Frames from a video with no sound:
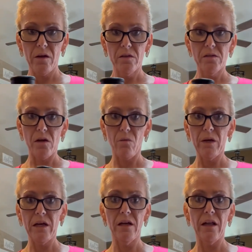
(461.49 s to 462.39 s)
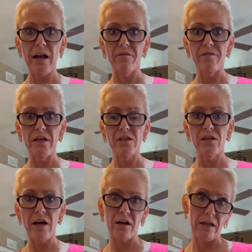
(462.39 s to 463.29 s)
So we eat a lot of fish.
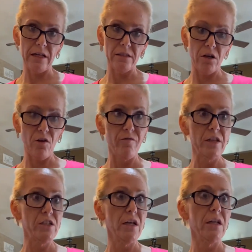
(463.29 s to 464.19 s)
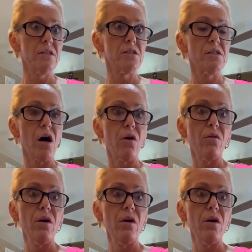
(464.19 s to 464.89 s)
Eric likes to go fishing. So